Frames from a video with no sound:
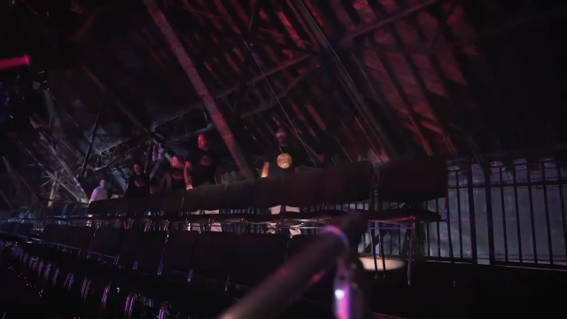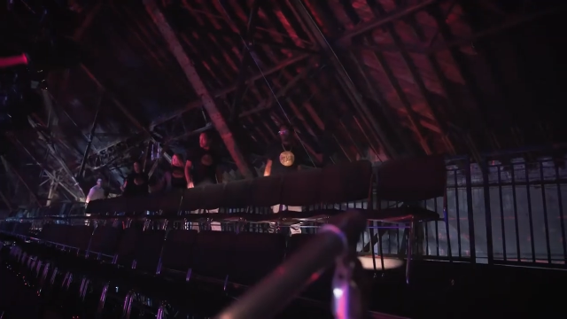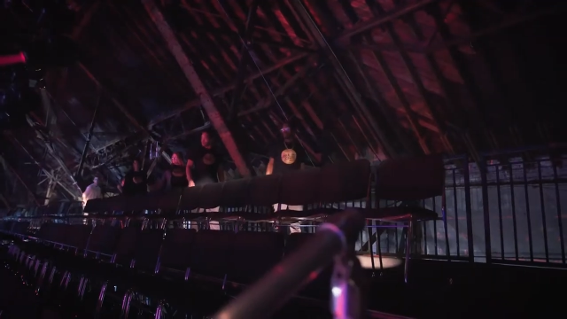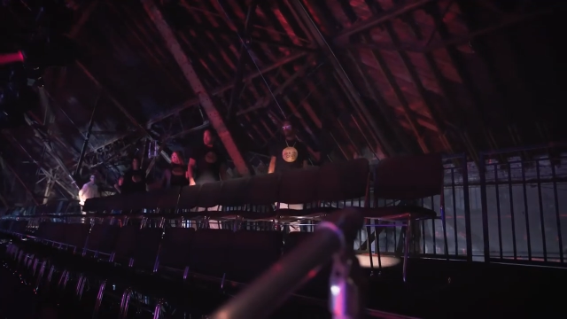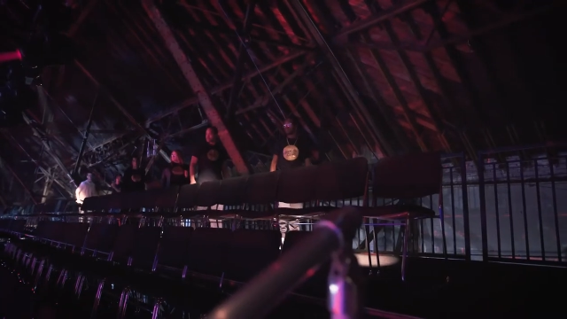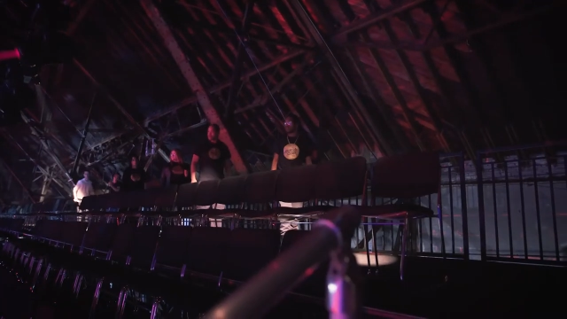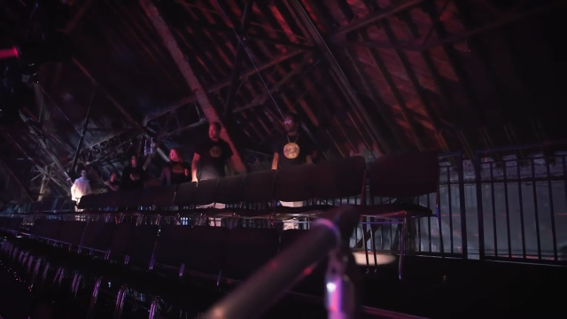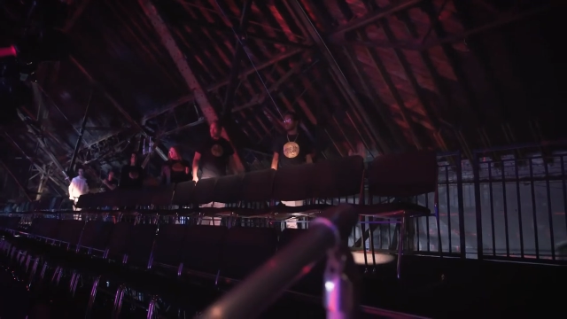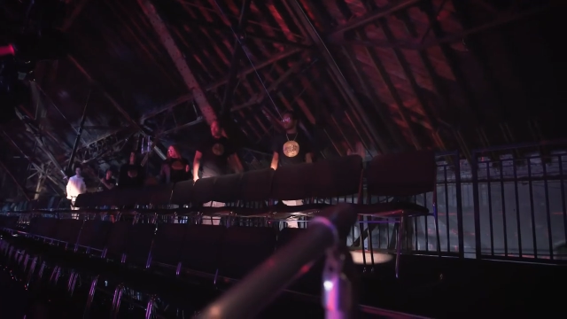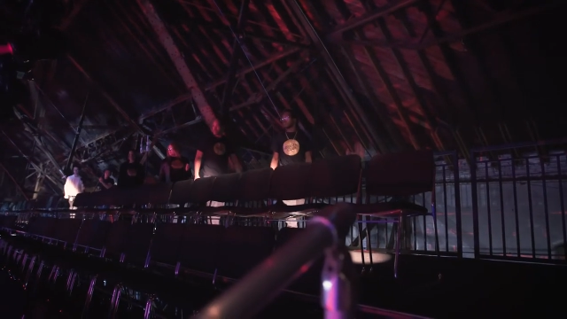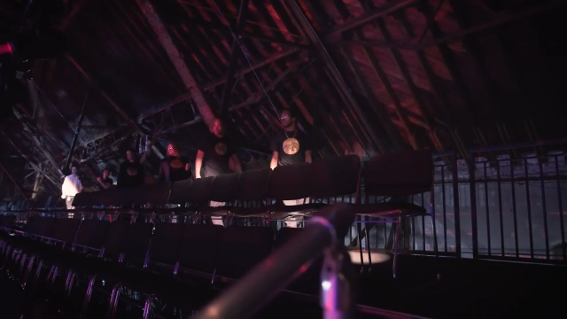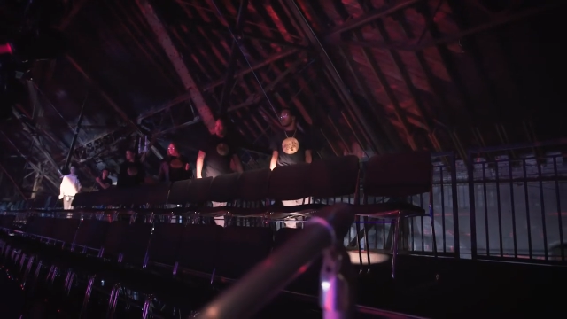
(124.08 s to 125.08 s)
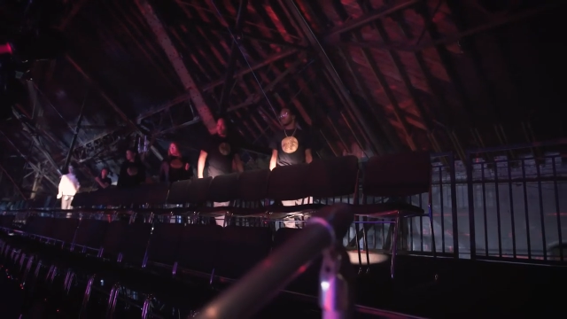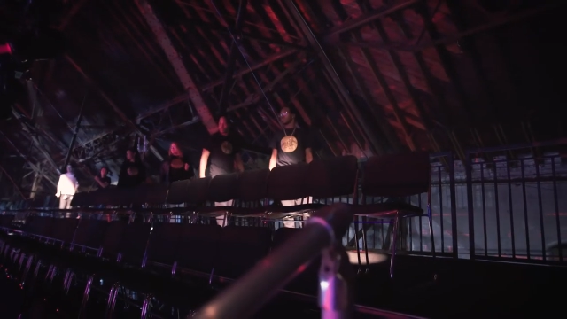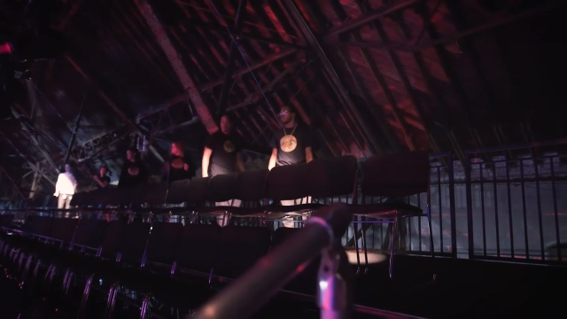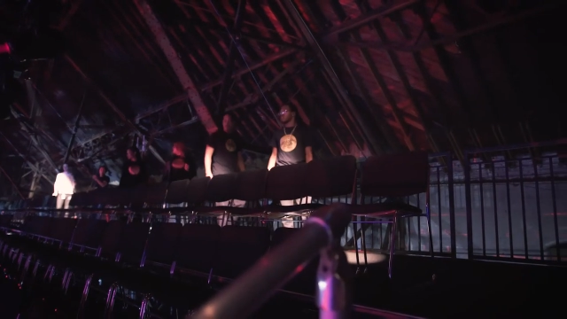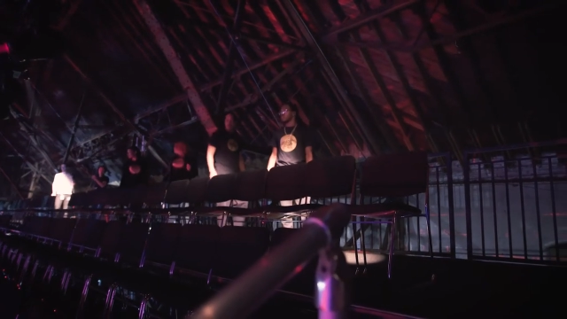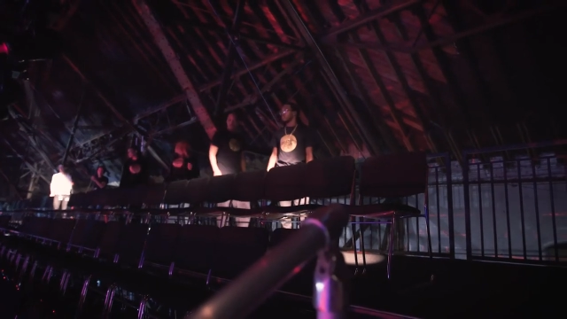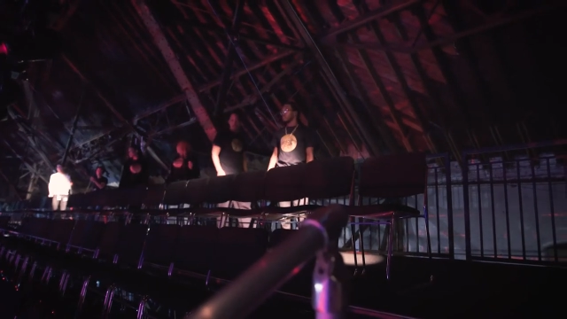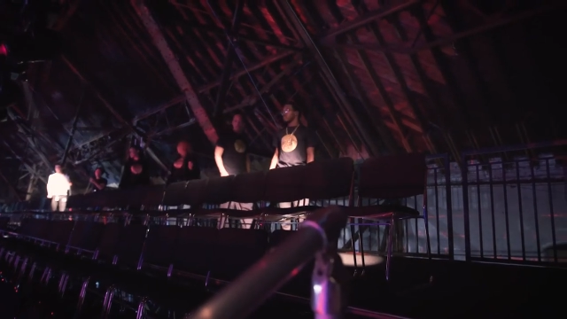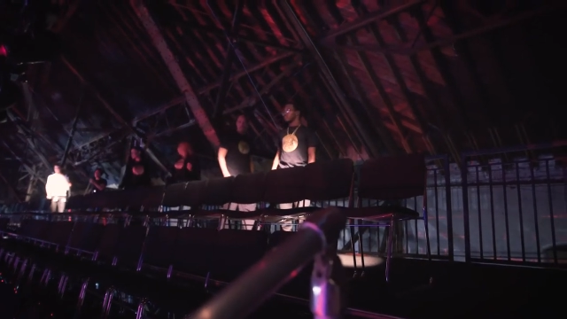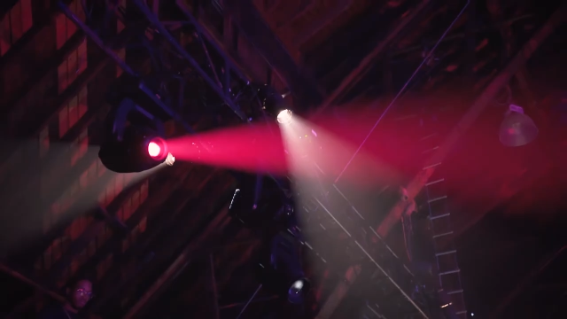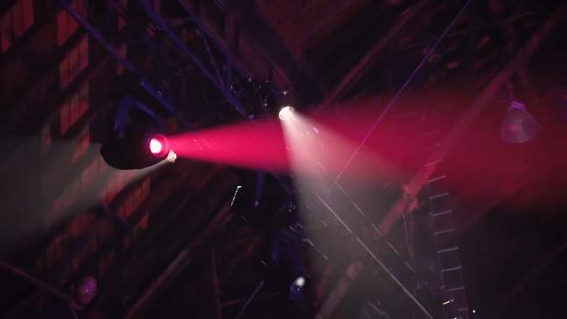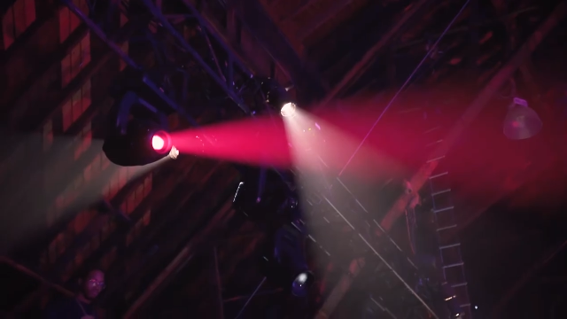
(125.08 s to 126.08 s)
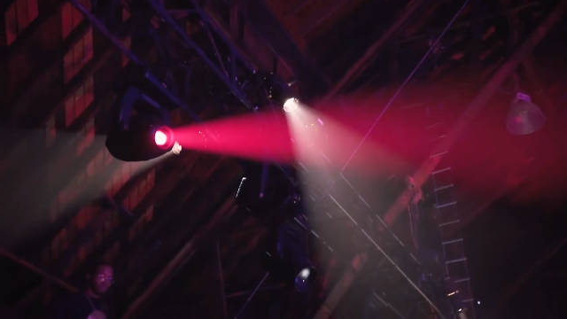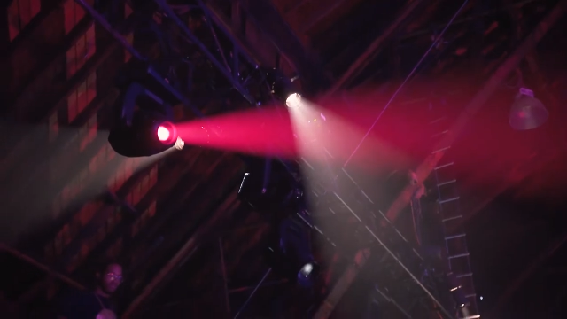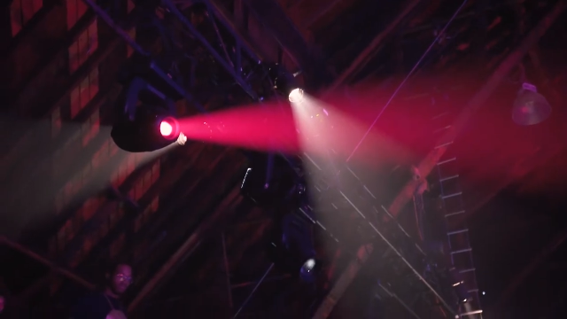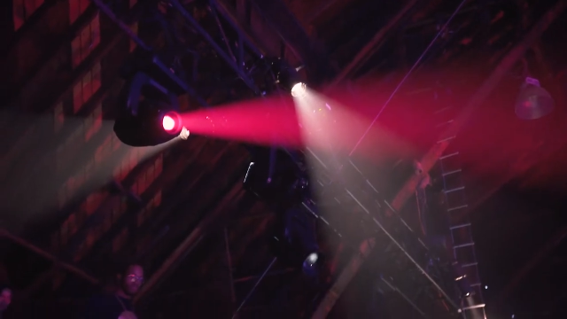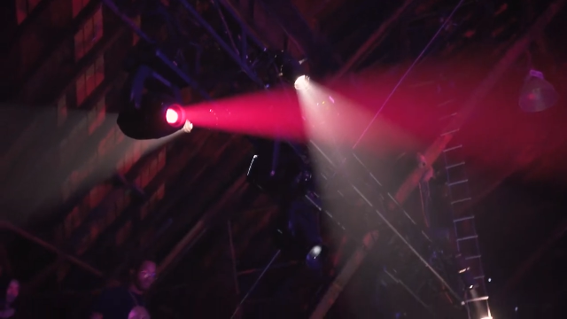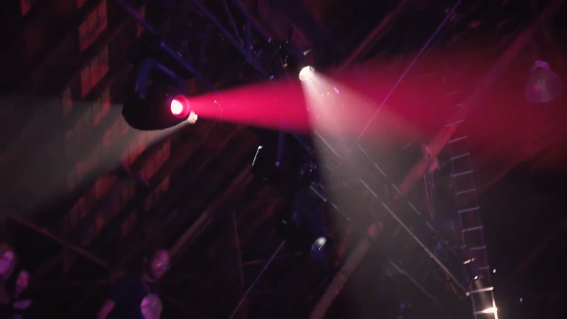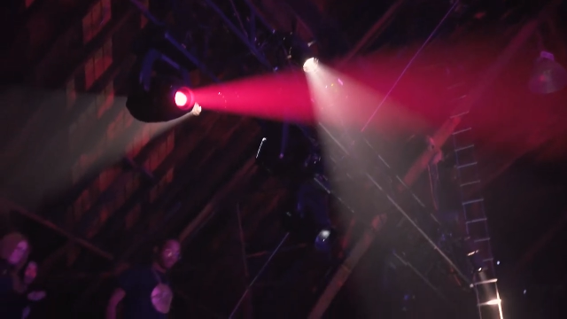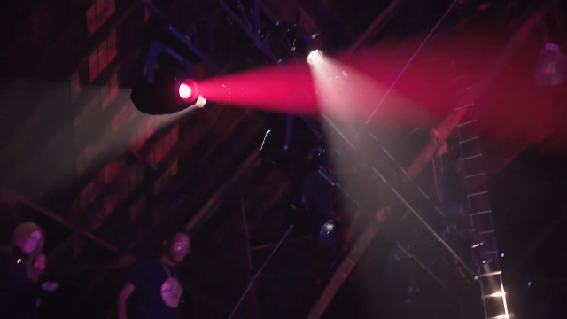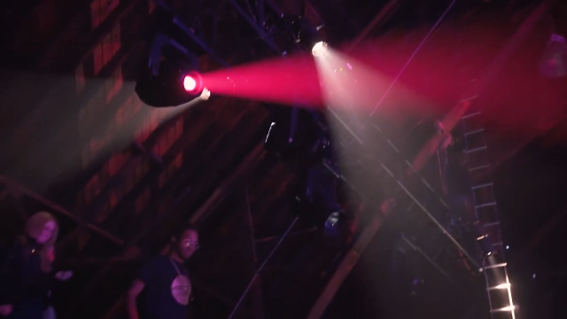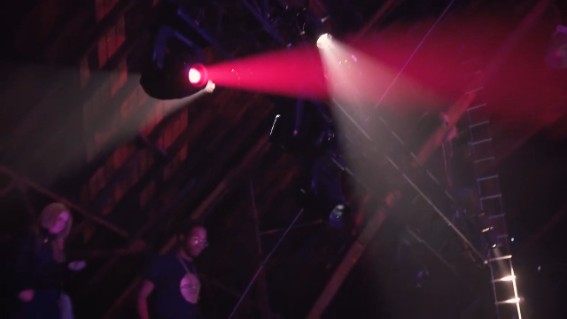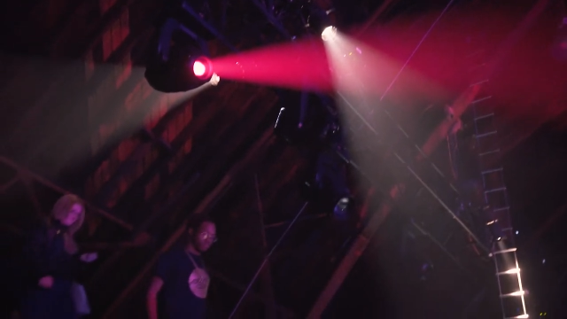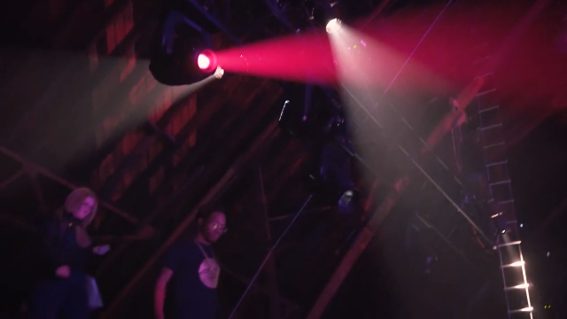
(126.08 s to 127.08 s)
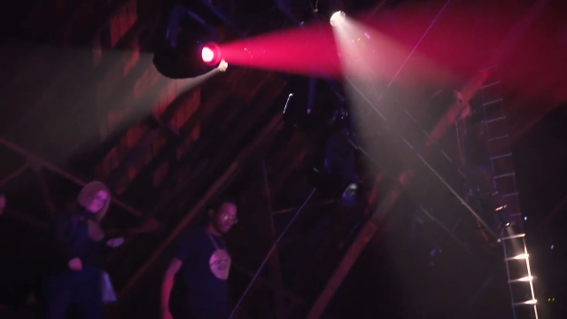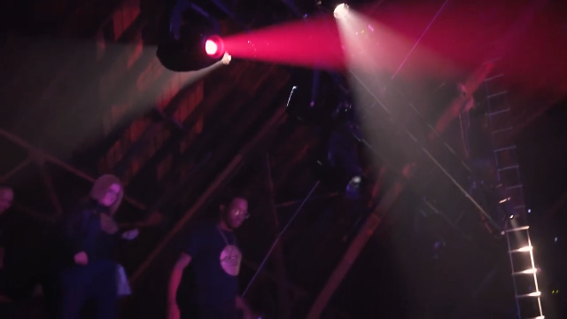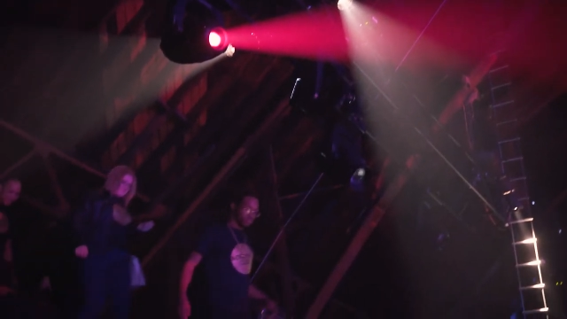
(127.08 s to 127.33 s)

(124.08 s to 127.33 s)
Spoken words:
[unreadable: no face in view]